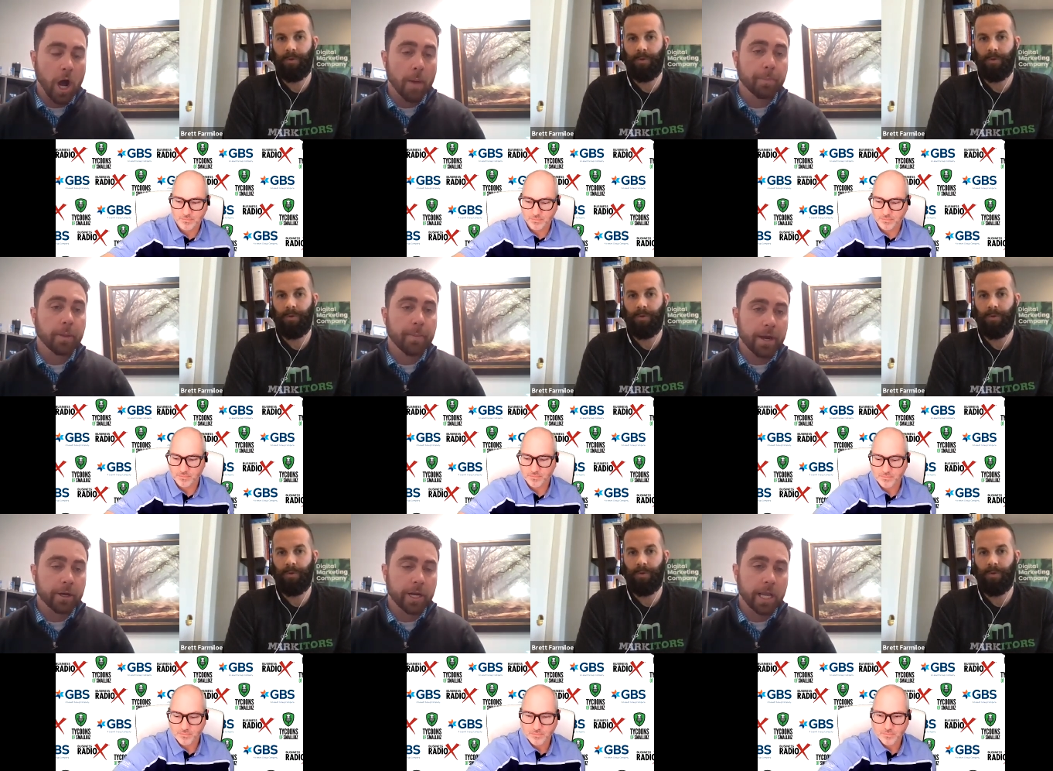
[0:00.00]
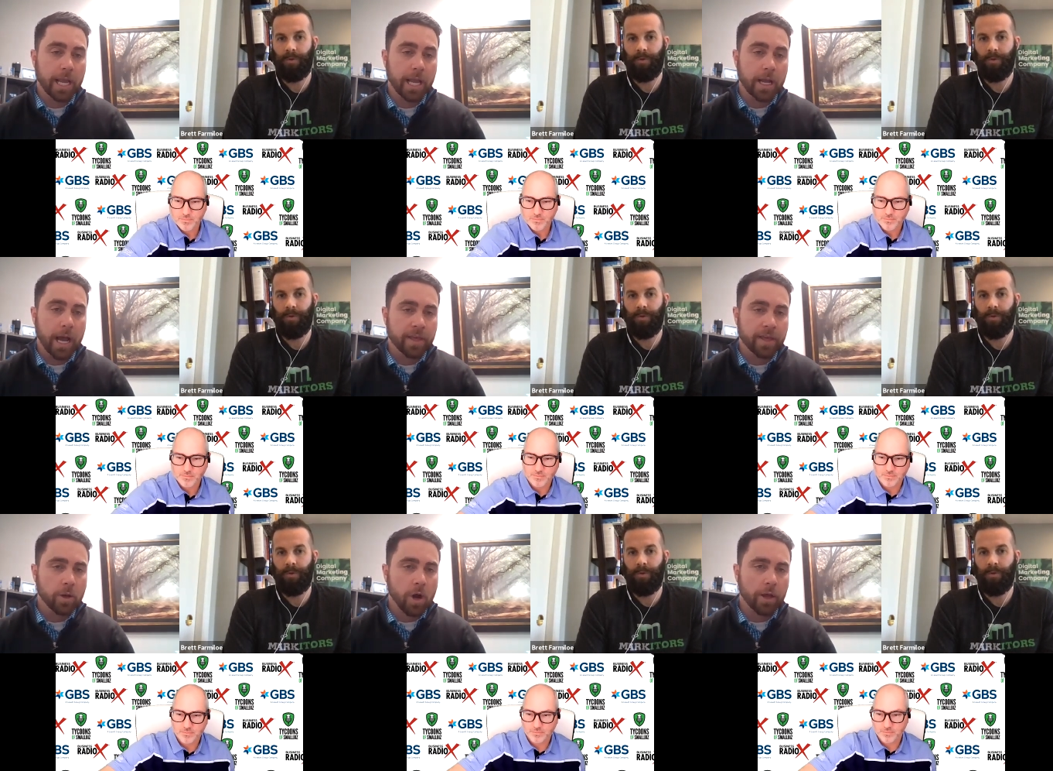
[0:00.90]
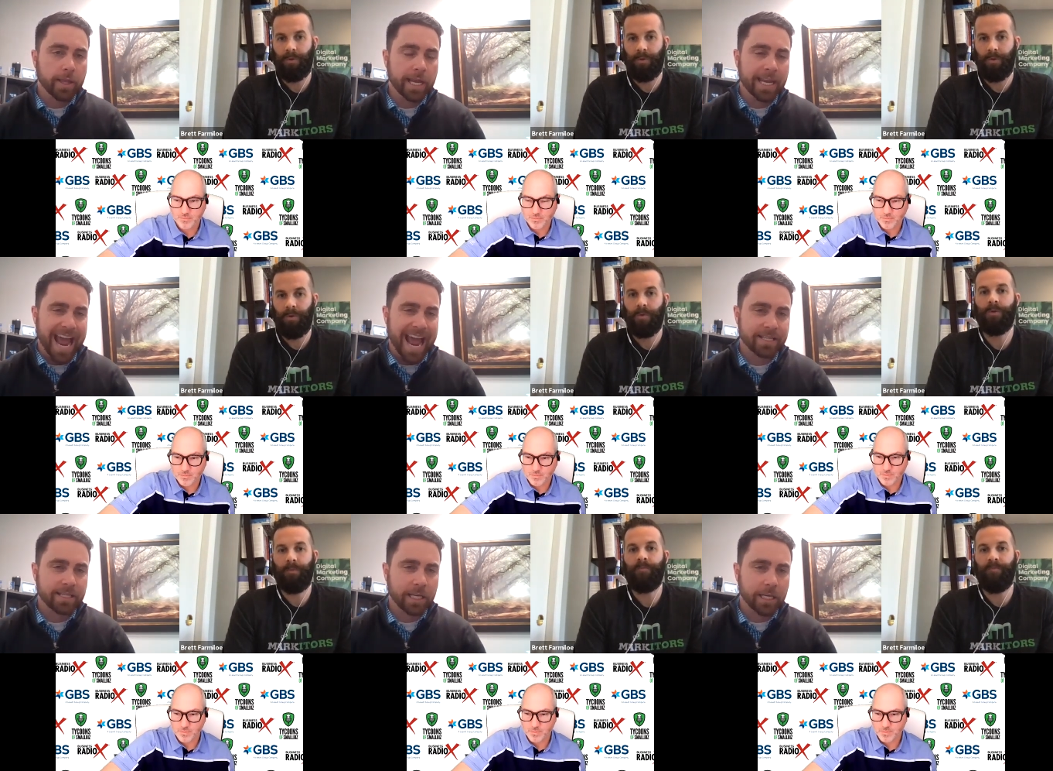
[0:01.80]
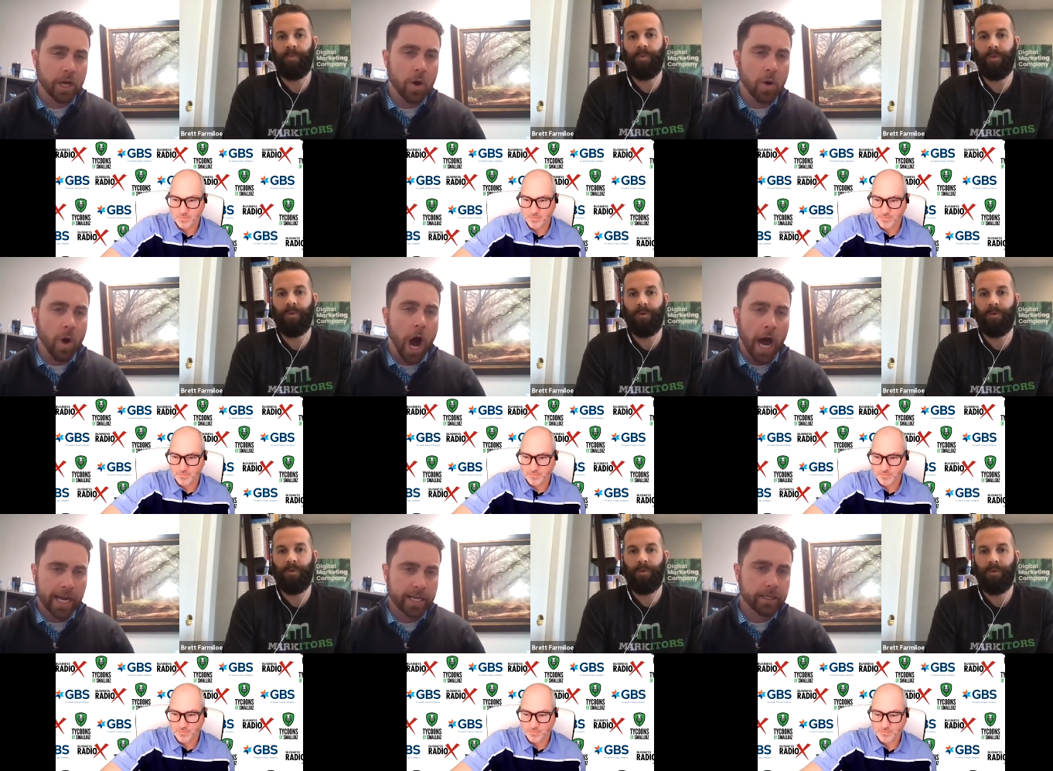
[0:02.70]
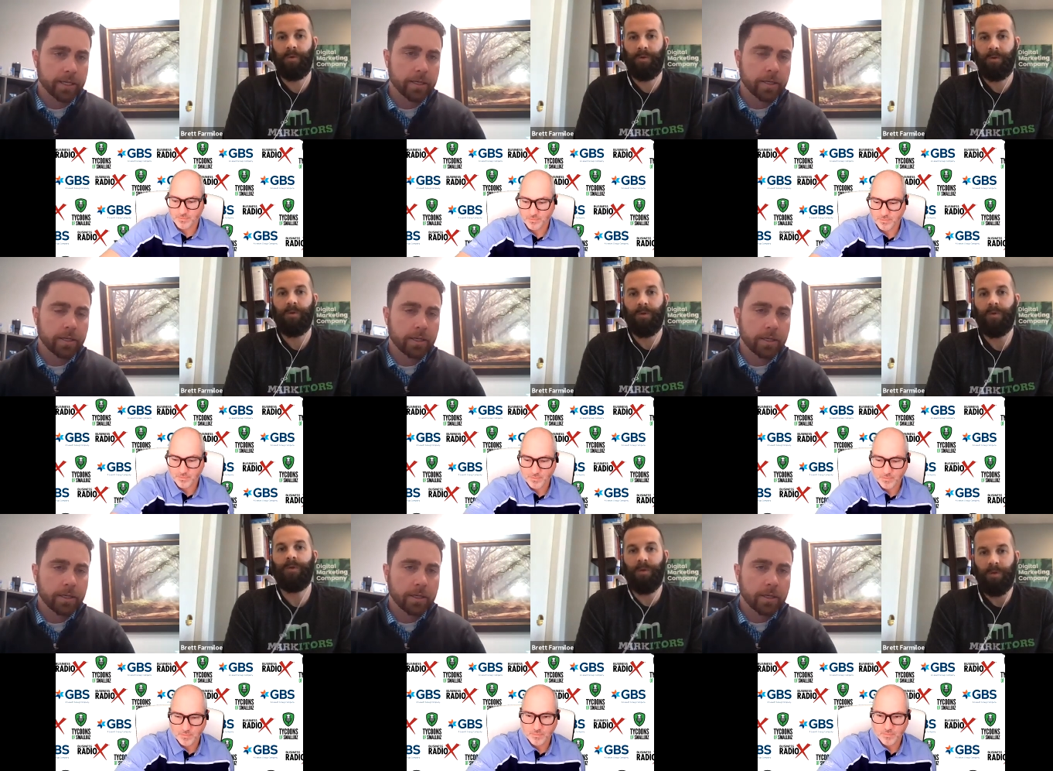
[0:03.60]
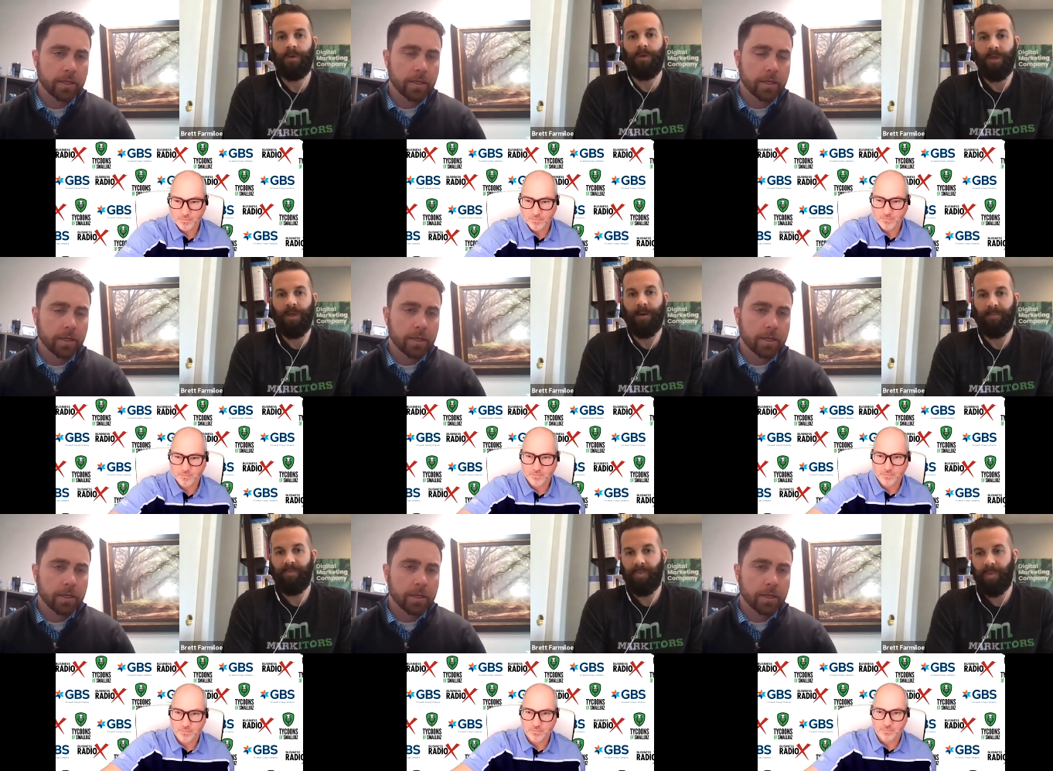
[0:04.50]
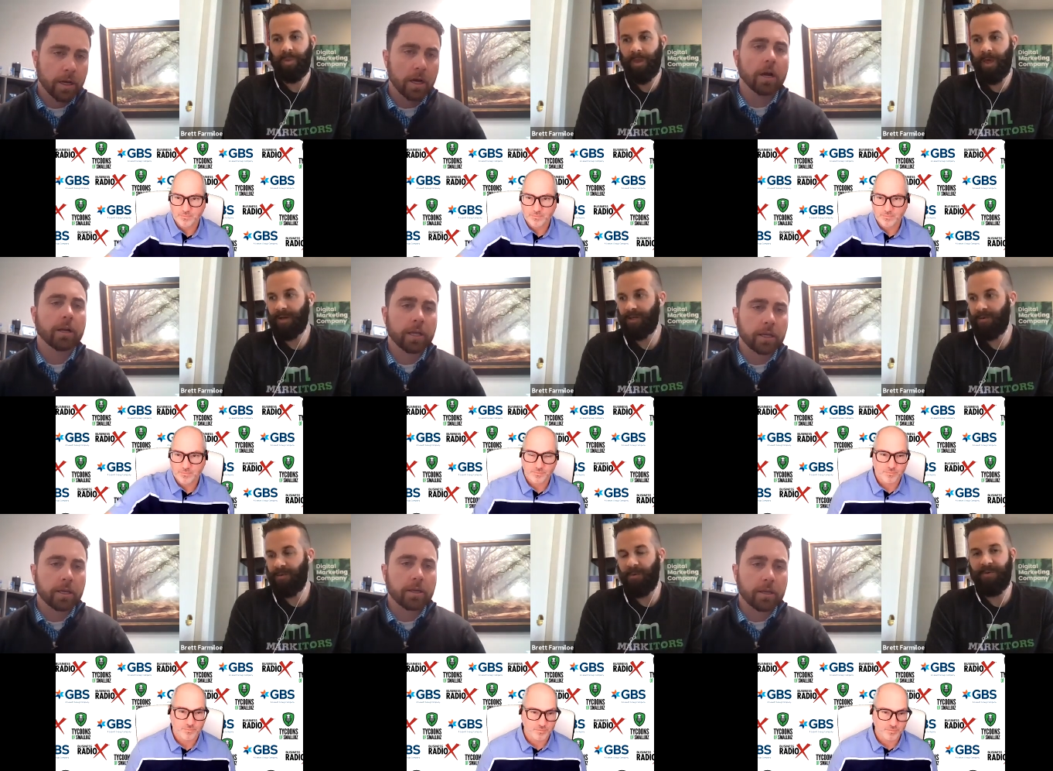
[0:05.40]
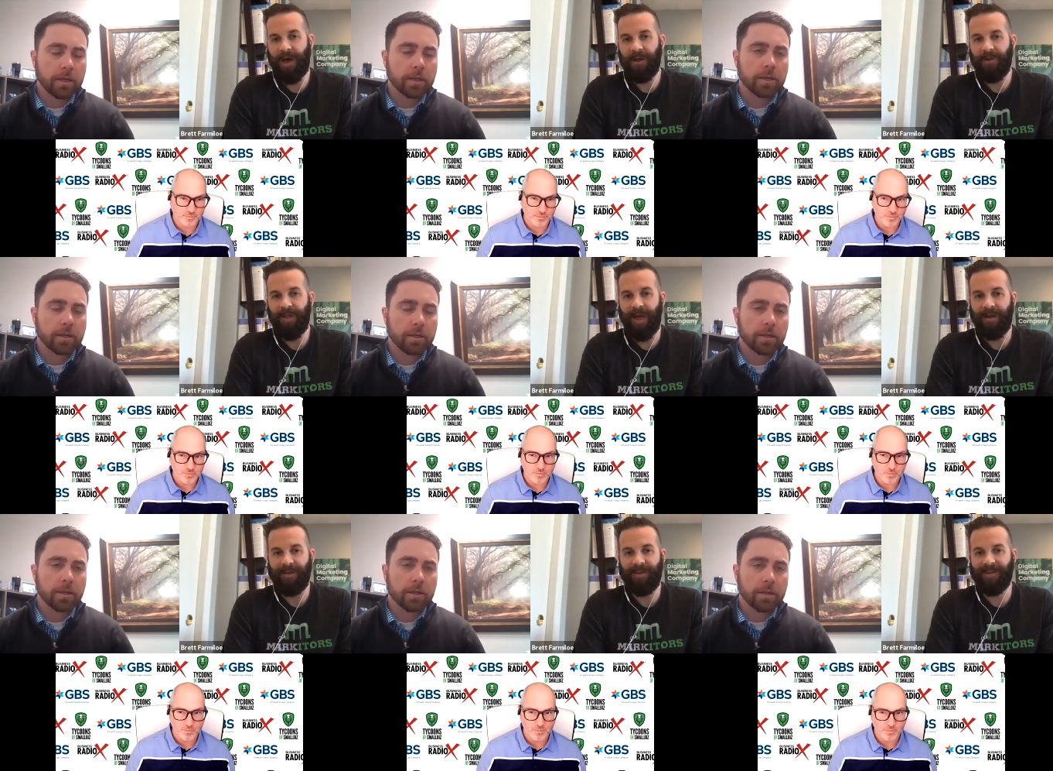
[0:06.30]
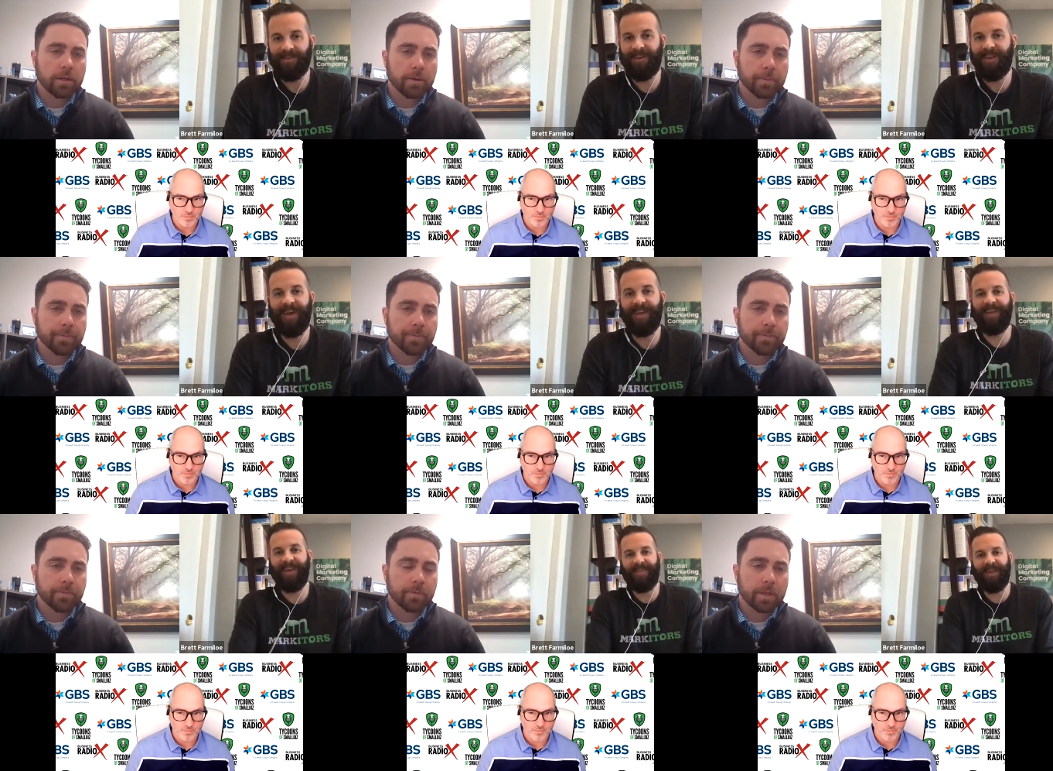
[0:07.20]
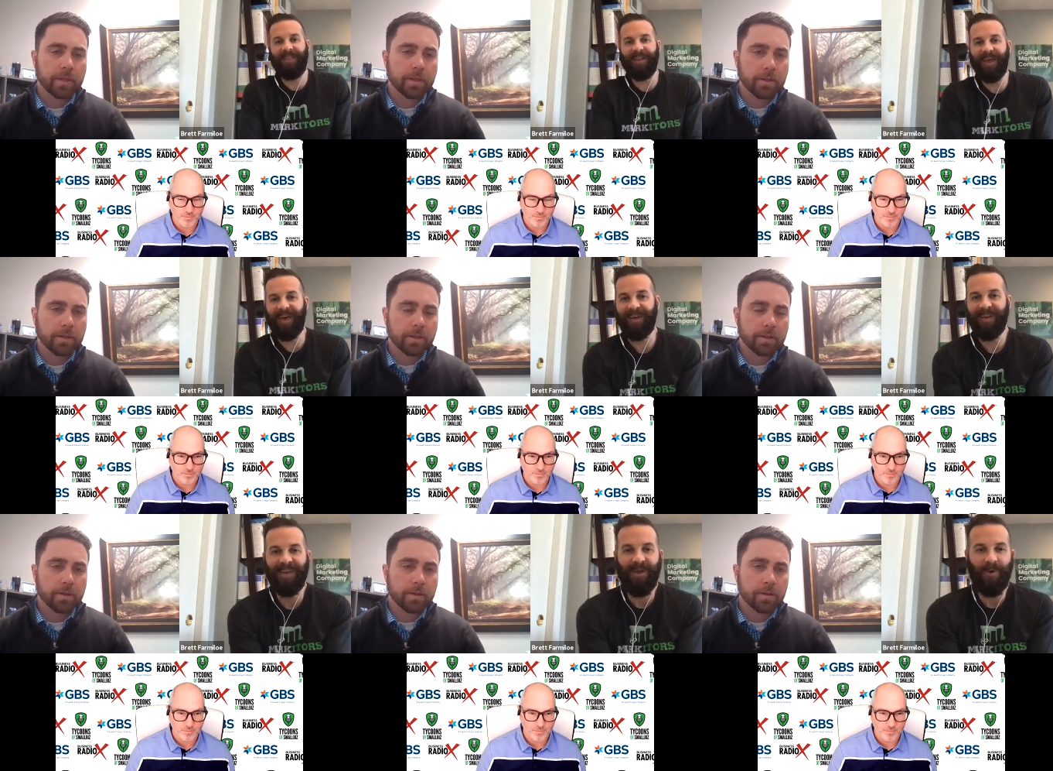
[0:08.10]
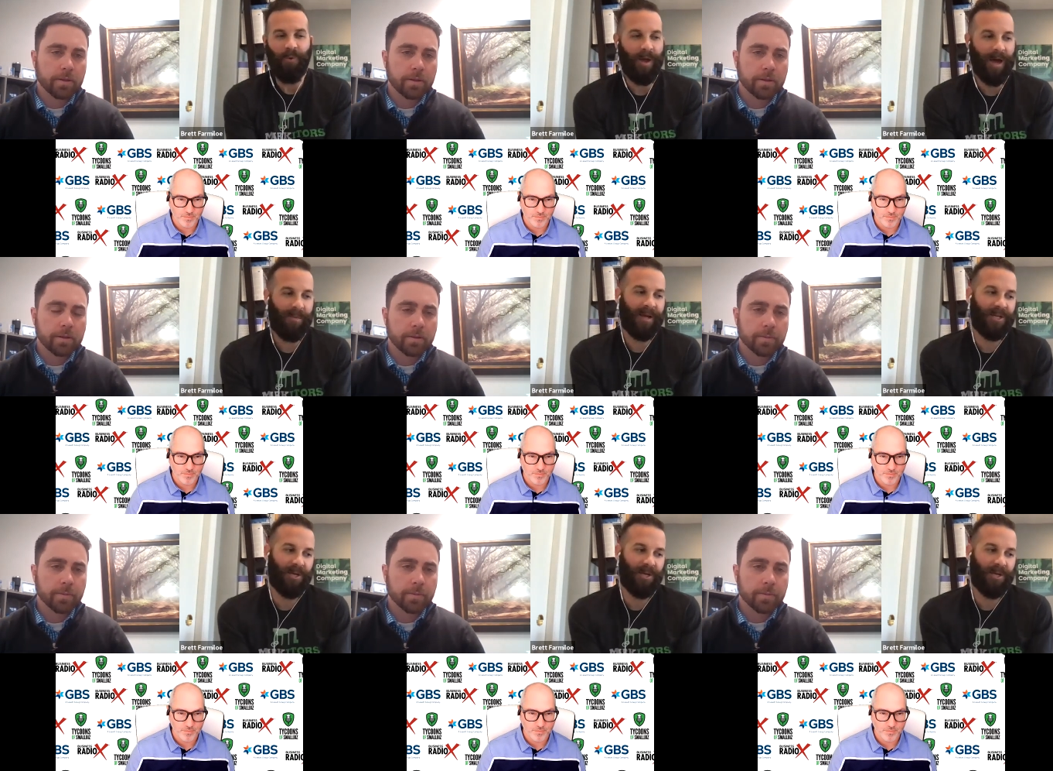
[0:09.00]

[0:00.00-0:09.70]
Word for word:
Speaker 1: complimentary? I think you called it an SEO audit.
Speaker 2: Yep. Yeah. So we've got to do that because again, like at the end of the day, we got to make